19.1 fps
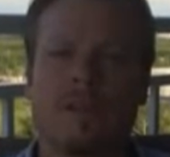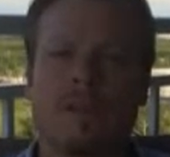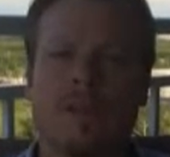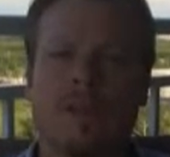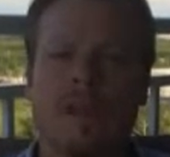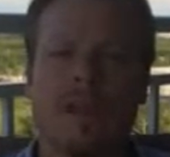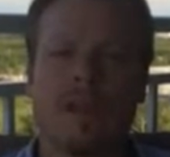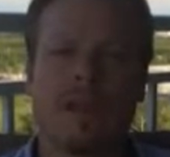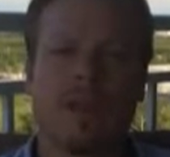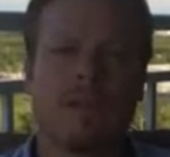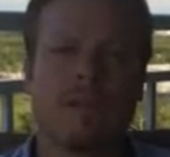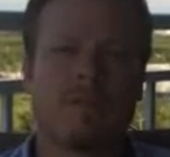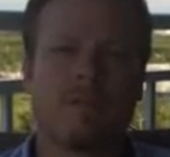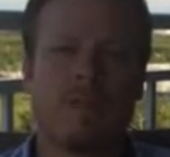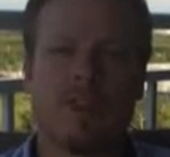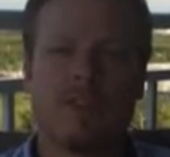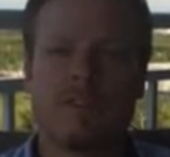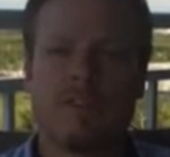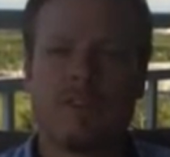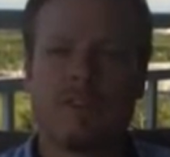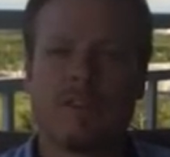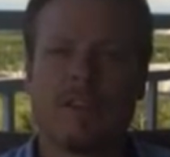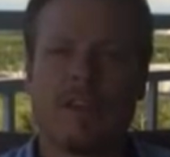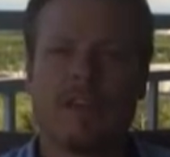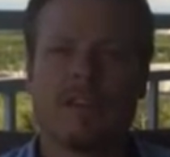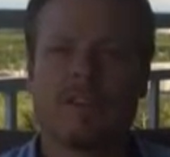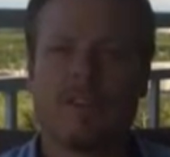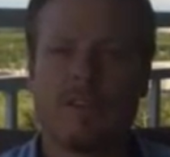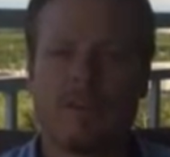And again, much
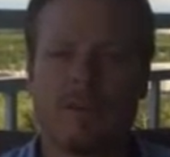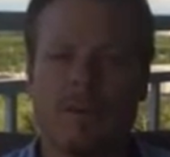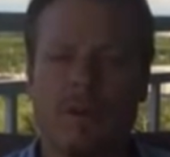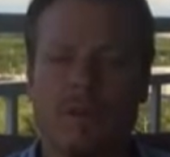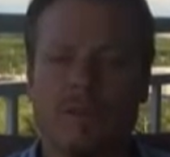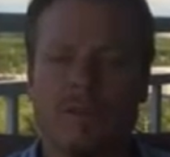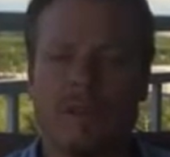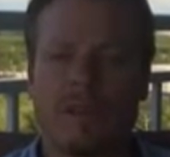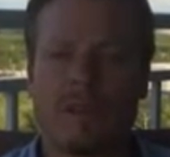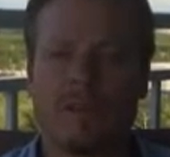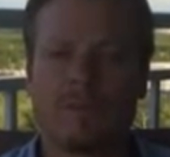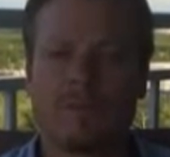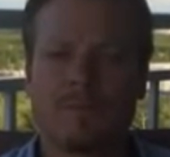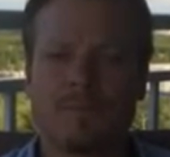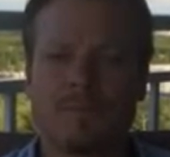success in your real estate.